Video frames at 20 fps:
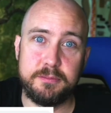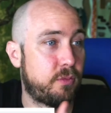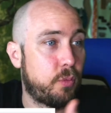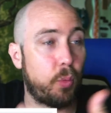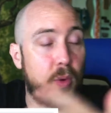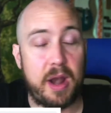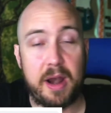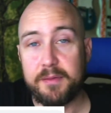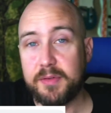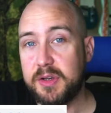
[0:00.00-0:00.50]

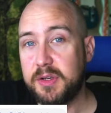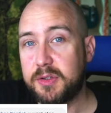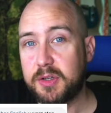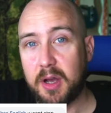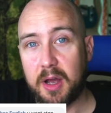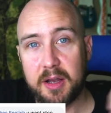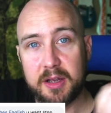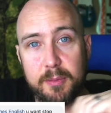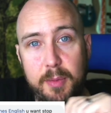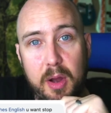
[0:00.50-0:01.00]
Whenever you
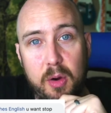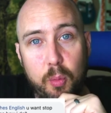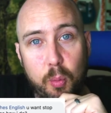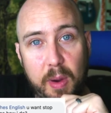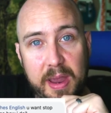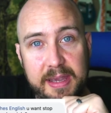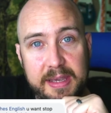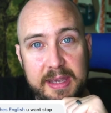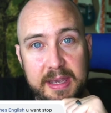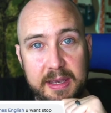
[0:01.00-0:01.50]
talk about
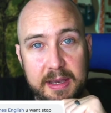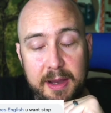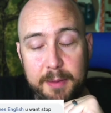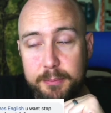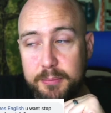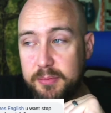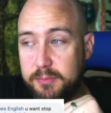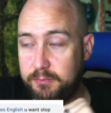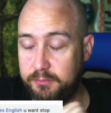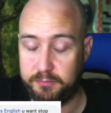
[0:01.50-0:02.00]
waking
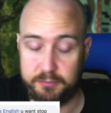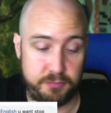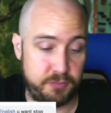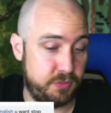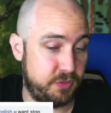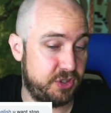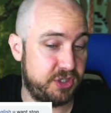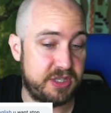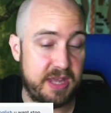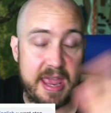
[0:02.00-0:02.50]
up,
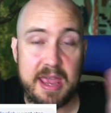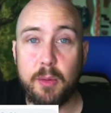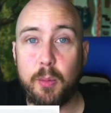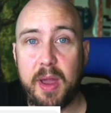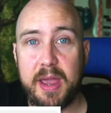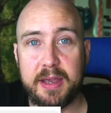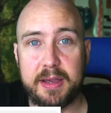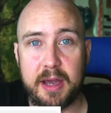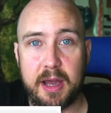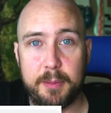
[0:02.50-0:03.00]
say
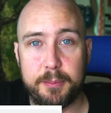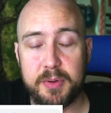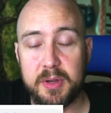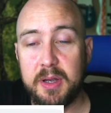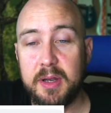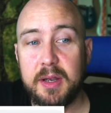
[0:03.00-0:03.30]
wake up.